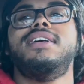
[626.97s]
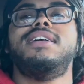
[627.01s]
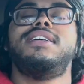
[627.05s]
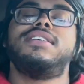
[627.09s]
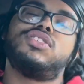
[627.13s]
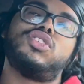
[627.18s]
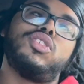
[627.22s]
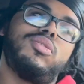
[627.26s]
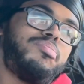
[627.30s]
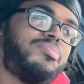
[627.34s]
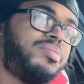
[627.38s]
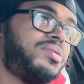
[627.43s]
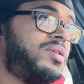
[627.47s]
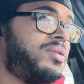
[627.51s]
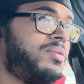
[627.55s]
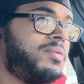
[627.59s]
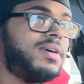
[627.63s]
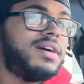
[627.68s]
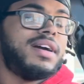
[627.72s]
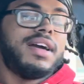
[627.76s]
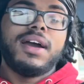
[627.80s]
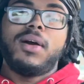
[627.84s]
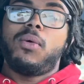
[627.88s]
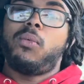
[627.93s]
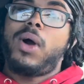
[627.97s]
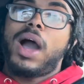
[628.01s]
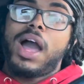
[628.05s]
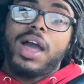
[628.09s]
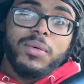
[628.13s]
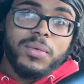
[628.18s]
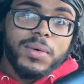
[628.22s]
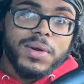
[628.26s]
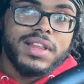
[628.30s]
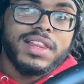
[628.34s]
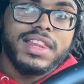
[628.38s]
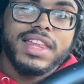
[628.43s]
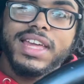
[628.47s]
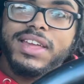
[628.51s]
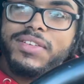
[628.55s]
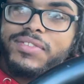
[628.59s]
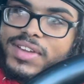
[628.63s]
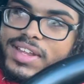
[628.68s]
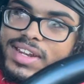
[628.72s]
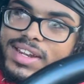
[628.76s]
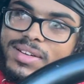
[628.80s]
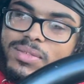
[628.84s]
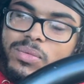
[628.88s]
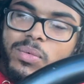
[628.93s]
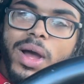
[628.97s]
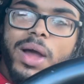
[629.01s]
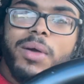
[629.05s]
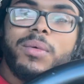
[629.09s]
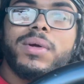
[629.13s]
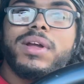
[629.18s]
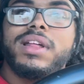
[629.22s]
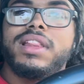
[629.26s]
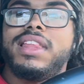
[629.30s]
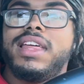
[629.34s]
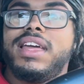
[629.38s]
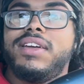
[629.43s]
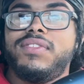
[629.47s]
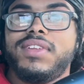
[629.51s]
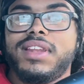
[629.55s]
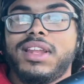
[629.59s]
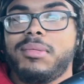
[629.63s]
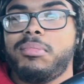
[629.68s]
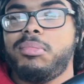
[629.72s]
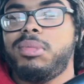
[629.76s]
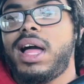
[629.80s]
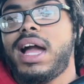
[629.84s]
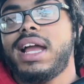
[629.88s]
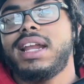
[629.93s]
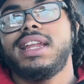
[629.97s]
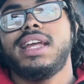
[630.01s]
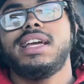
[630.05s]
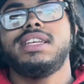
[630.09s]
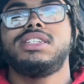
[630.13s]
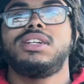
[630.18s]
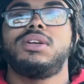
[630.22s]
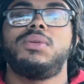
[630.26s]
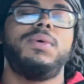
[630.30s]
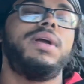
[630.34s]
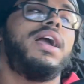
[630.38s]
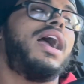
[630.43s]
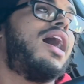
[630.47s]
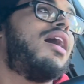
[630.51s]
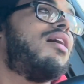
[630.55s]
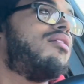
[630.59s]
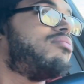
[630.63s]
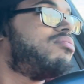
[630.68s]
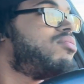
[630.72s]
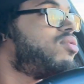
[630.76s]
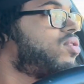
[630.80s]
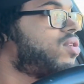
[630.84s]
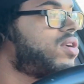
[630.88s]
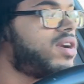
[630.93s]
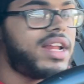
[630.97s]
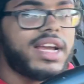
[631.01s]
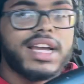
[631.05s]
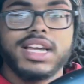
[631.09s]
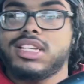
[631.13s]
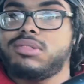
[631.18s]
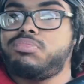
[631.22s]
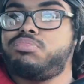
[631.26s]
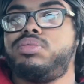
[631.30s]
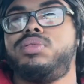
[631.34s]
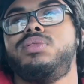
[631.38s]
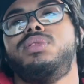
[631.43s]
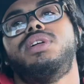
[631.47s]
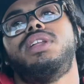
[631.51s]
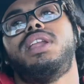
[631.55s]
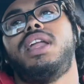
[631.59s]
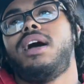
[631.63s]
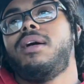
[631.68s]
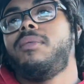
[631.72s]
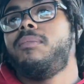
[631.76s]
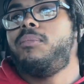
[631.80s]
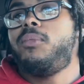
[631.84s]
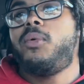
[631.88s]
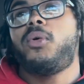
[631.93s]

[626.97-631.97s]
So boom, while we're leaving the Black Desert, we got more niggas pulling up.